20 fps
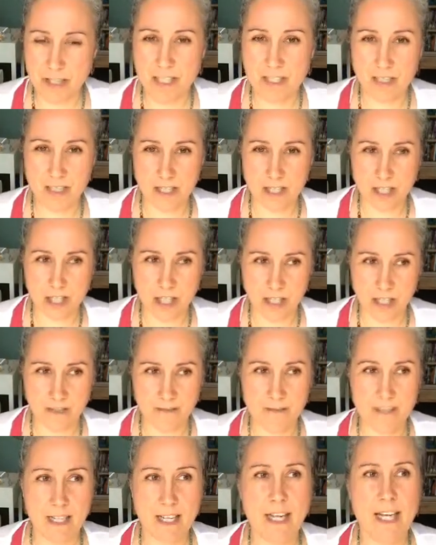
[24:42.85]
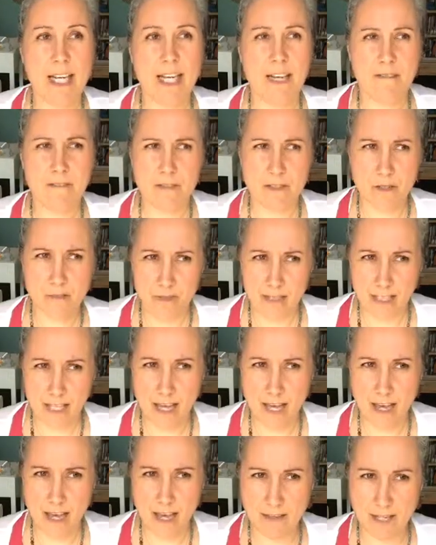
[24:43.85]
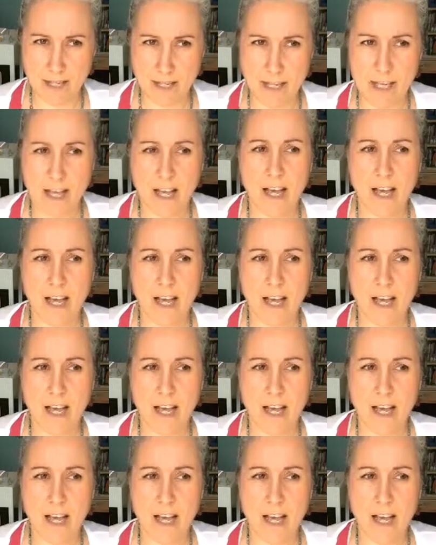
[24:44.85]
It's going to shift. It feels really heavy.